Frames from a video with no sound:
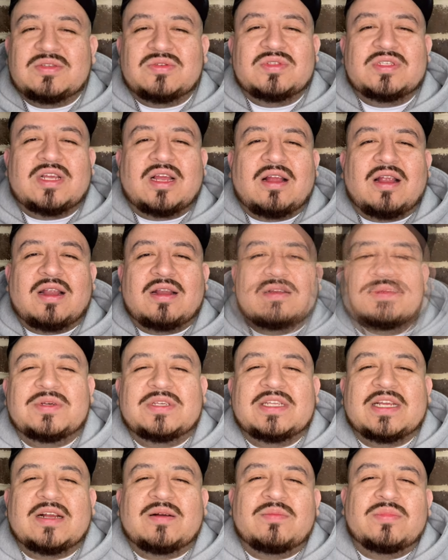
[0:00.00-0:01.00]
one's alright. It
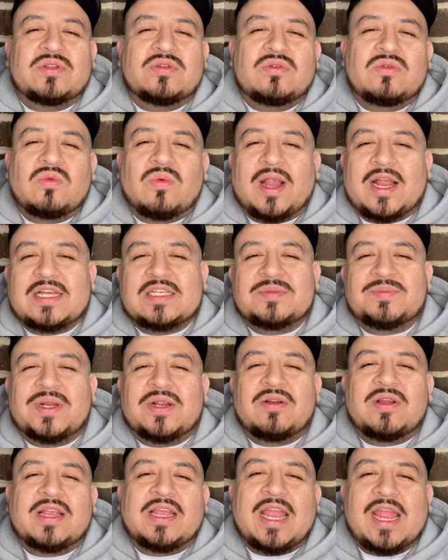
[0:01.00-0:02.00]
smells like a blue
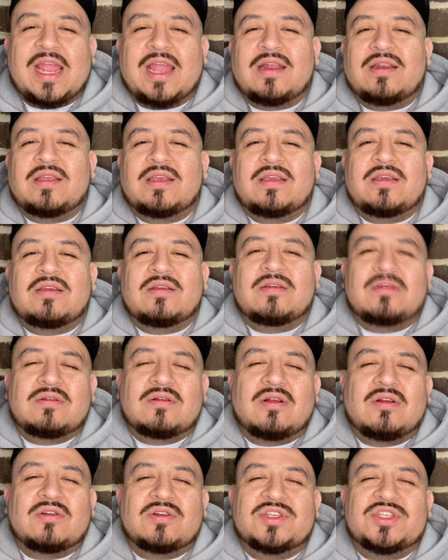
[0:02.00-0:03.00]
raspberry candy
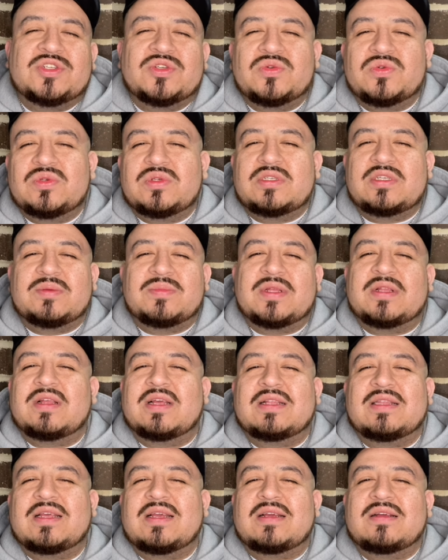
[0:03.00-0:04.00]
or juice, something
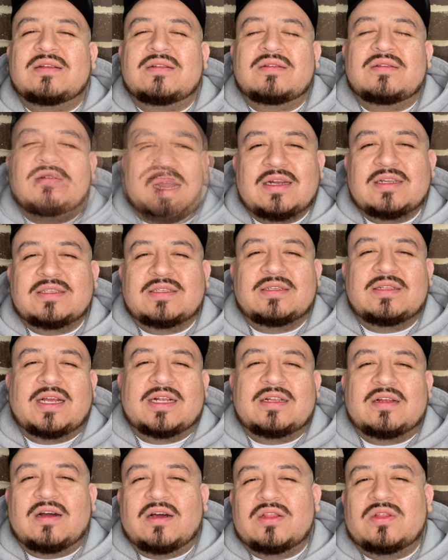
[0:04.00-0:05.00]
like that. Honestly,
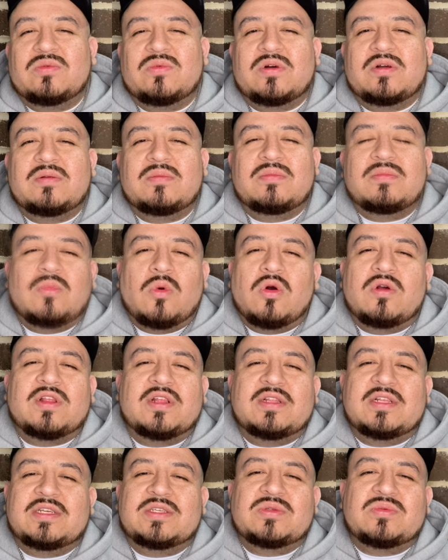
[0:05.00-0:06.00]
like the other one more
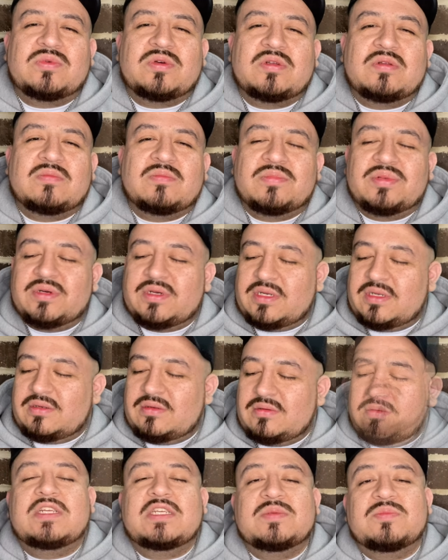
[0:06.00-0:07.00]
than this one, but
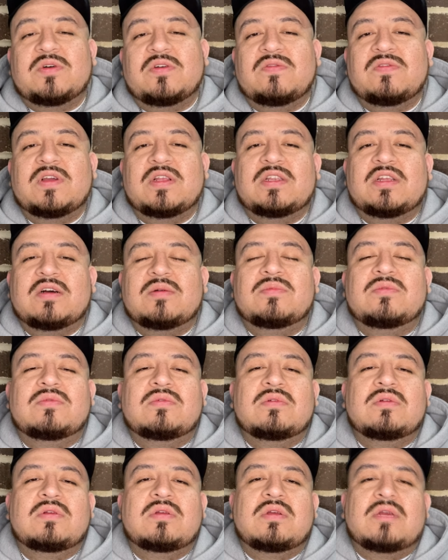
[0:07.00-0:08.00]
these both could
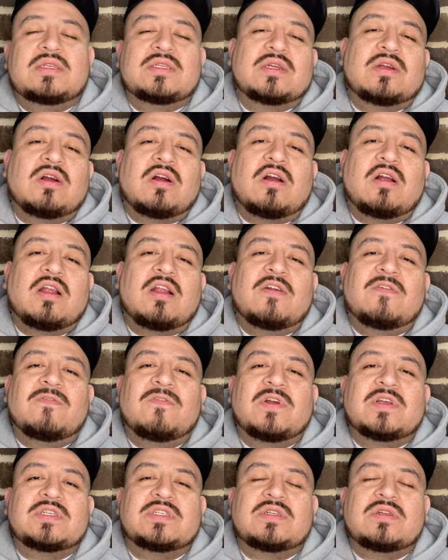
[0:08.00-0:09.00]
double as a car air
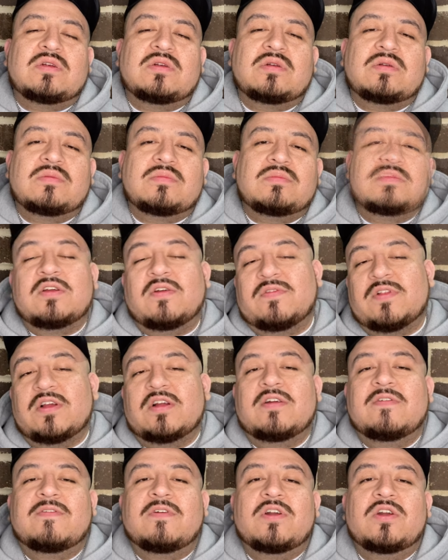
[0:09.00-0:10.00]
freshener. So if you're
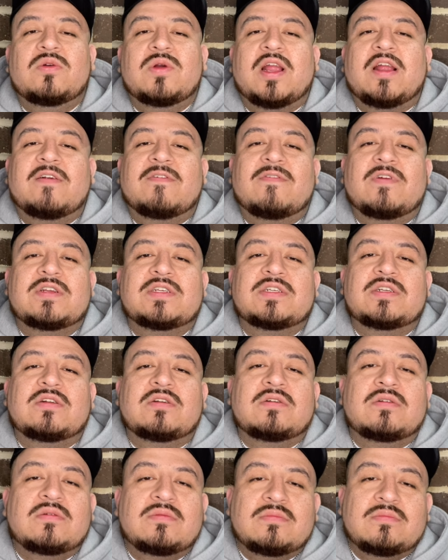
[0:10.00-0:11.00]
looking for a new air
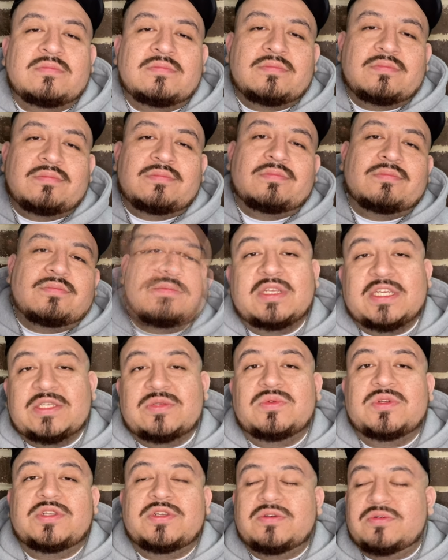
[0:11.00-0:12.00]
freshener, these
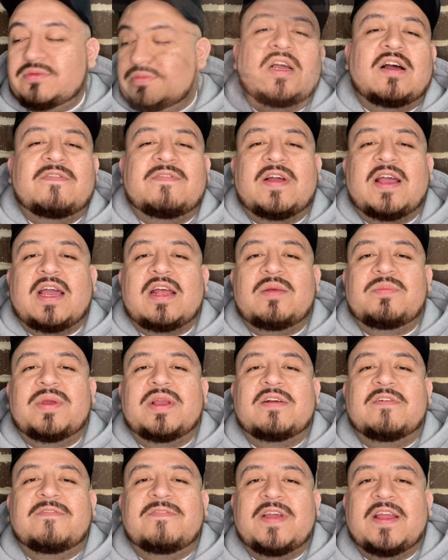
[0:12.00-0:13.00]
would do. Now, if I had to
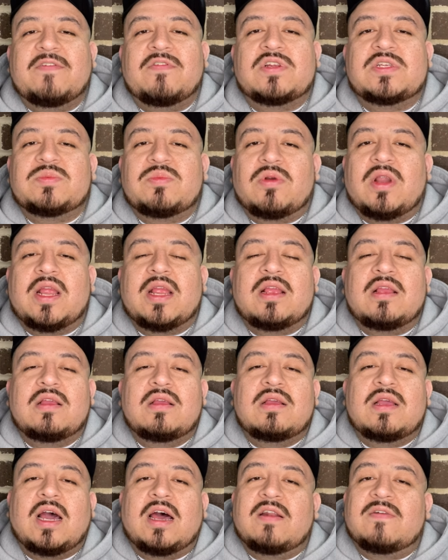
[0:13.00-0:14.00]
pick a favorite spray
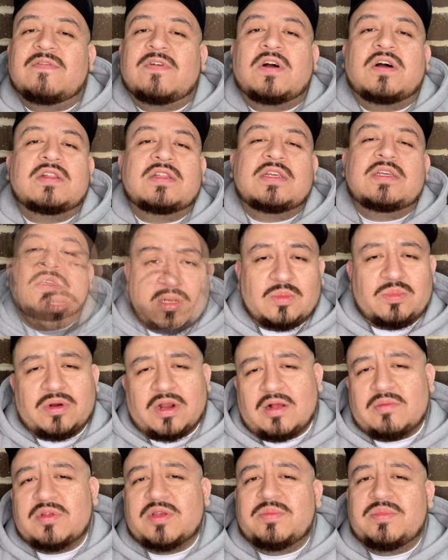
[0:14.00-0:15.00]
out of all these, it would
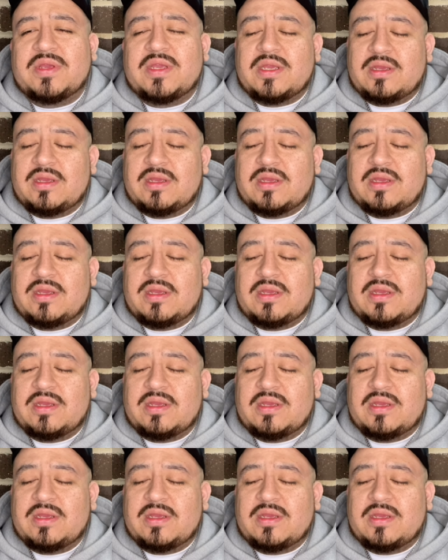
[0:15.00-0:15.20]
probably be